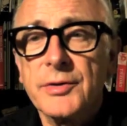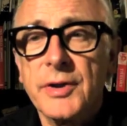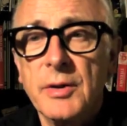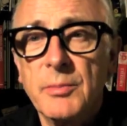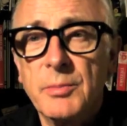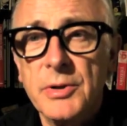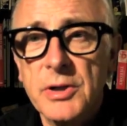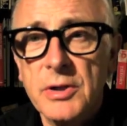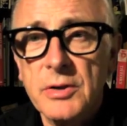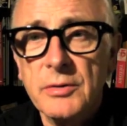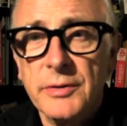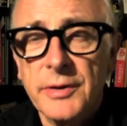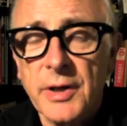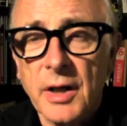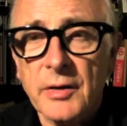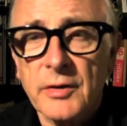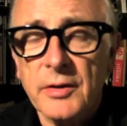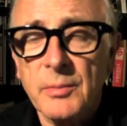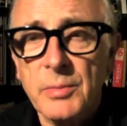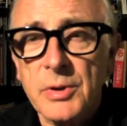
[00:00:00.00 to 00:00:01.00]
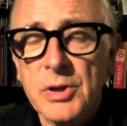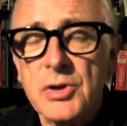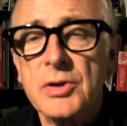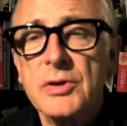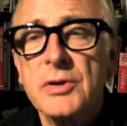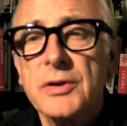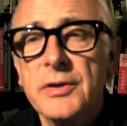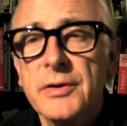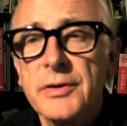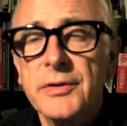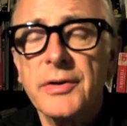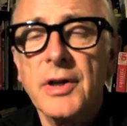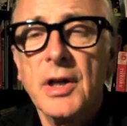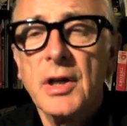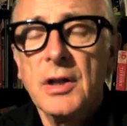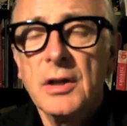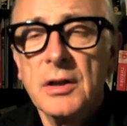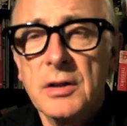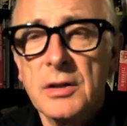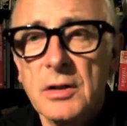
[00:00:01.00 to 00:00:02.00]
He produced exhibitions,
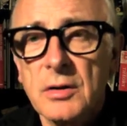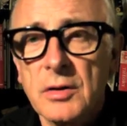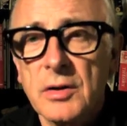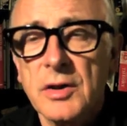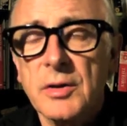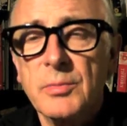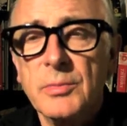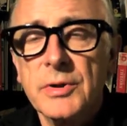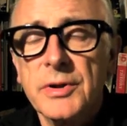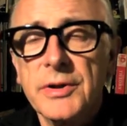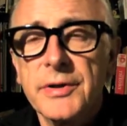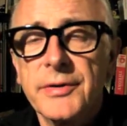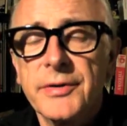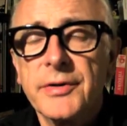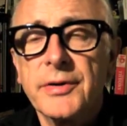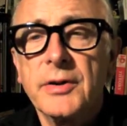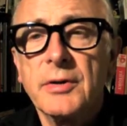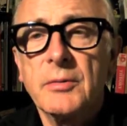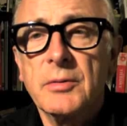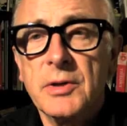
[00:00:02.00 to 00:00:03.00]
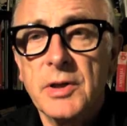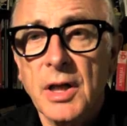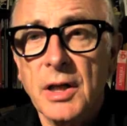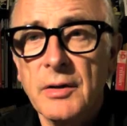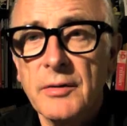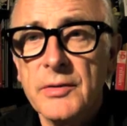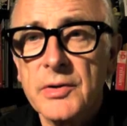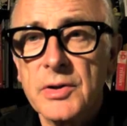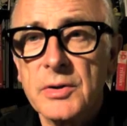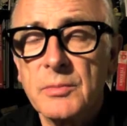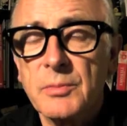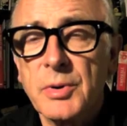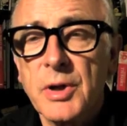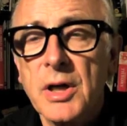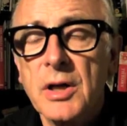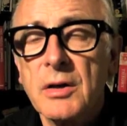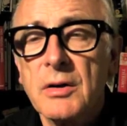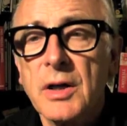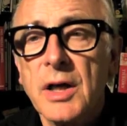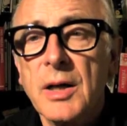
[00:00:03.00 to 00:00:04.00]
documents, television
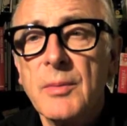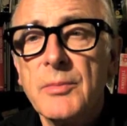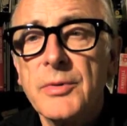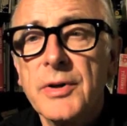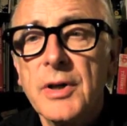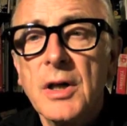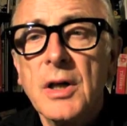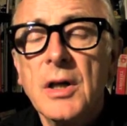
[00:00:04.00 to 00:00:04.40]
programs,